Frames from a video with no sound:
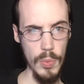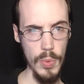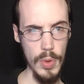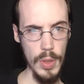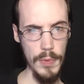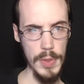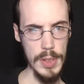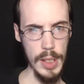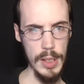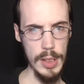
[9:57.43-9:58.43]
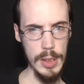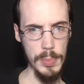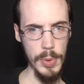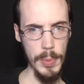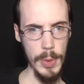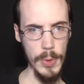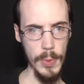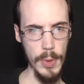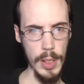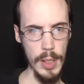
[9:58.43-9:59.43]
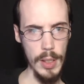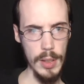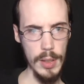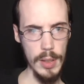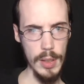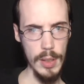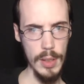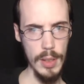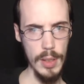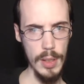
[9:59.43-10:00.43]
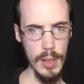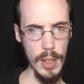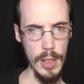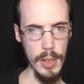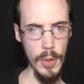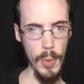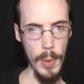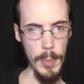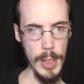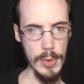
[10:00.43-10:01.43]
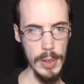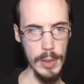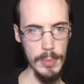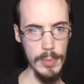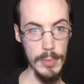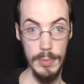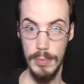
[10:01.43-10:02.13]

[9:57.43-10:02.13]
Well, if he's like the supreme authority, and you don't want to mess with him,